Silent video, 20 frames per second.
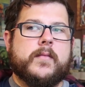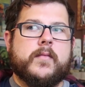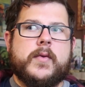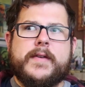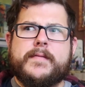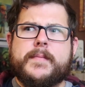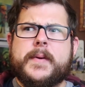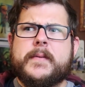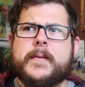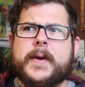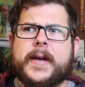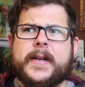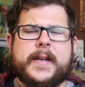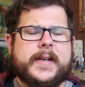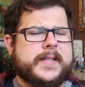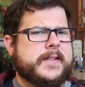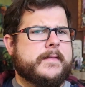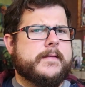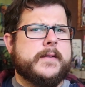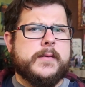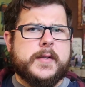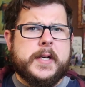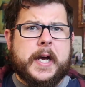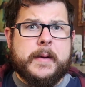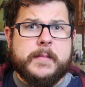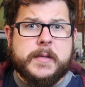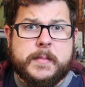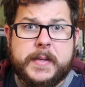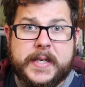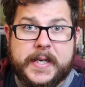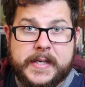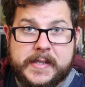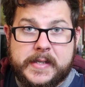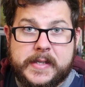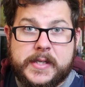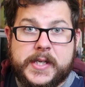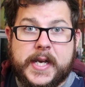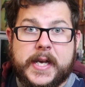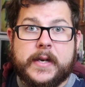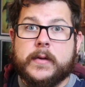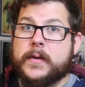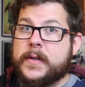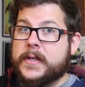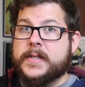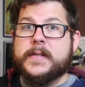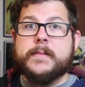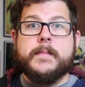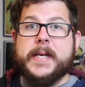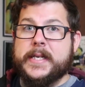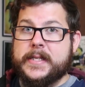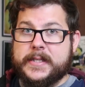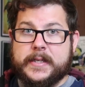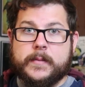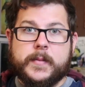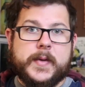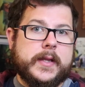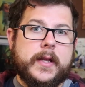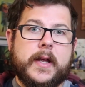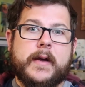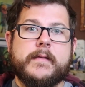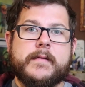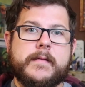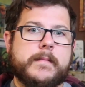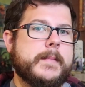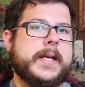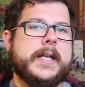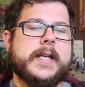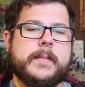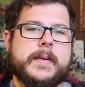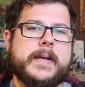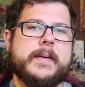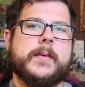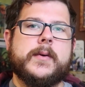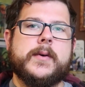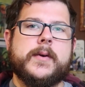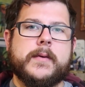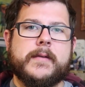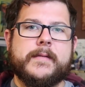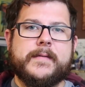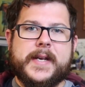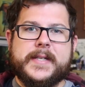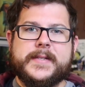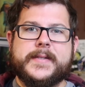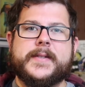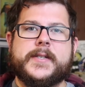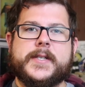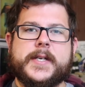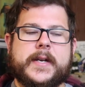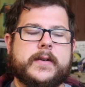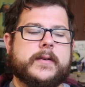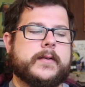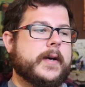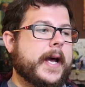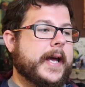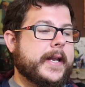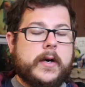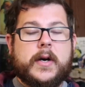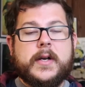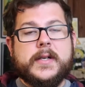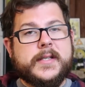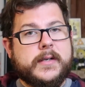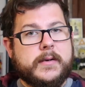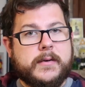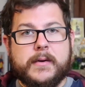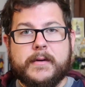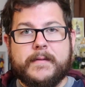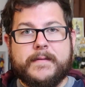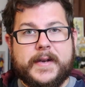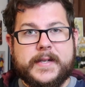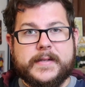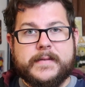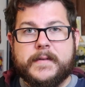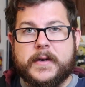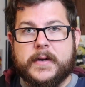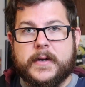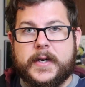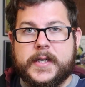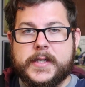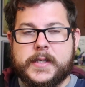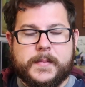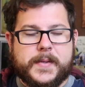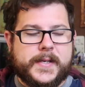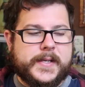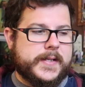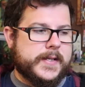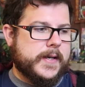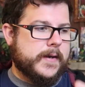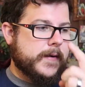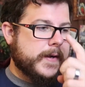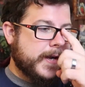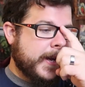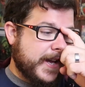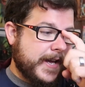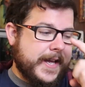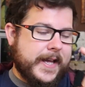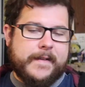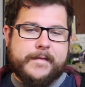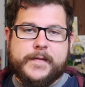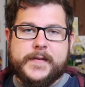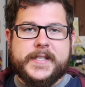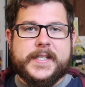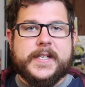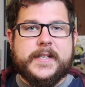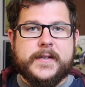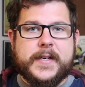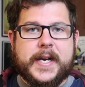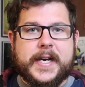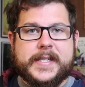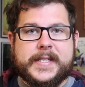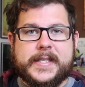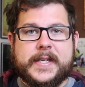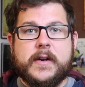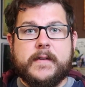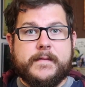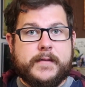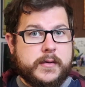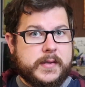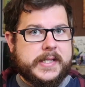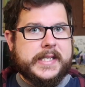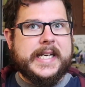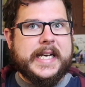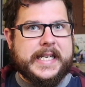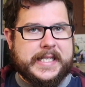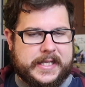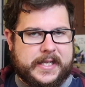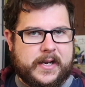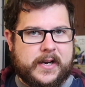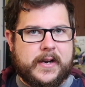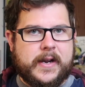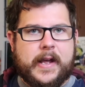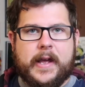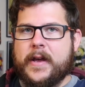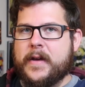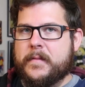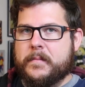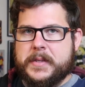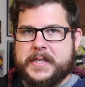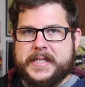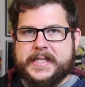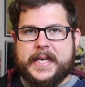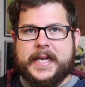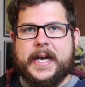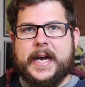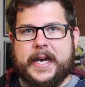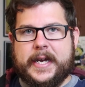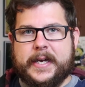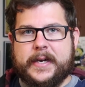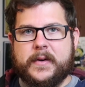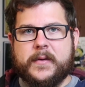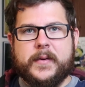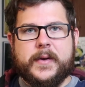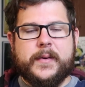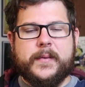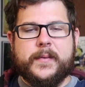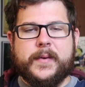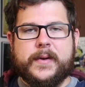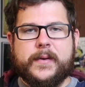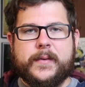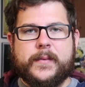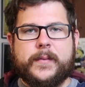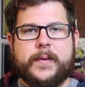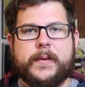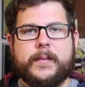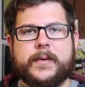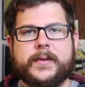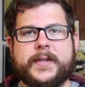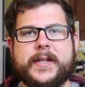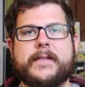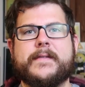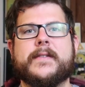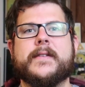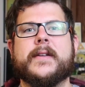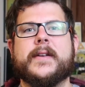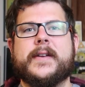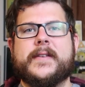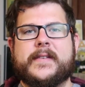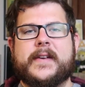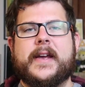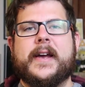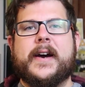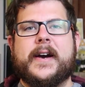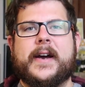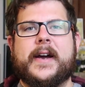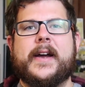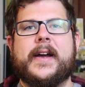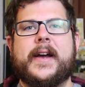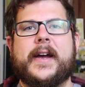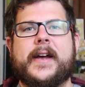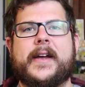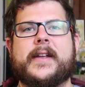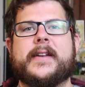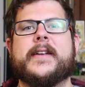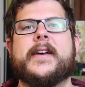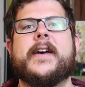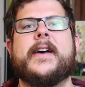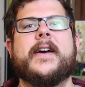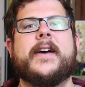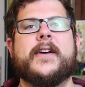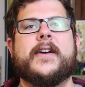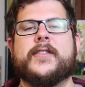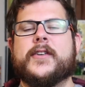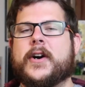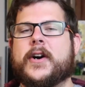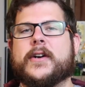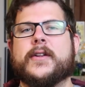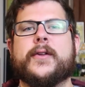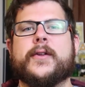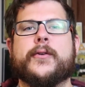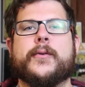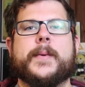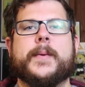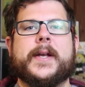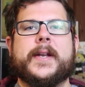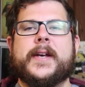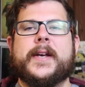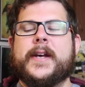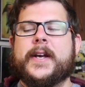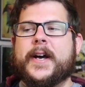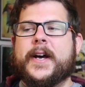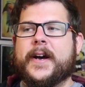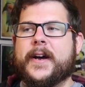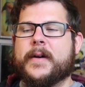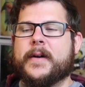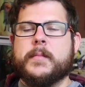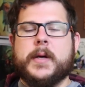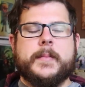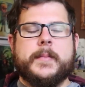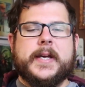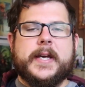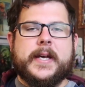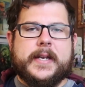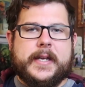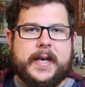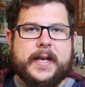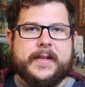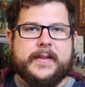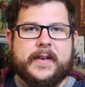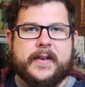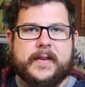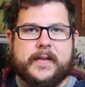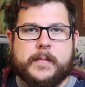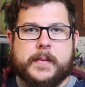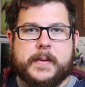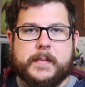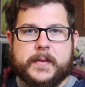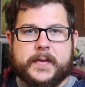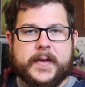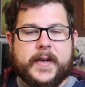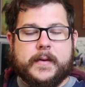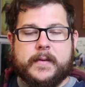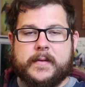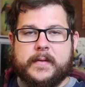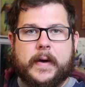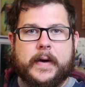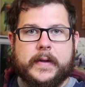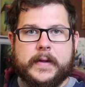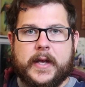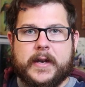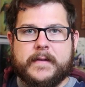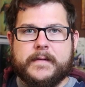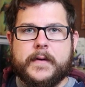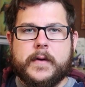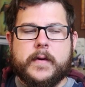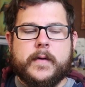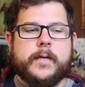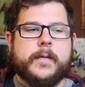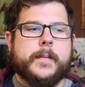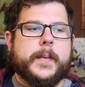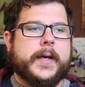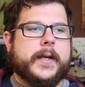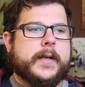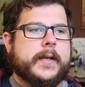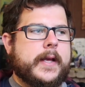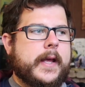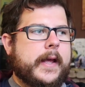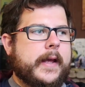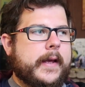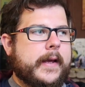we've been recognized a few times because of the channel, and it's amazing. We love meeting people who are fans of the channel and also who are fans of our cosplay. So if we see you guys there, if you see us there, please say hi. We will definitely say hi and talk a little bit. It might be kind of hectic because people take a lot of photos, but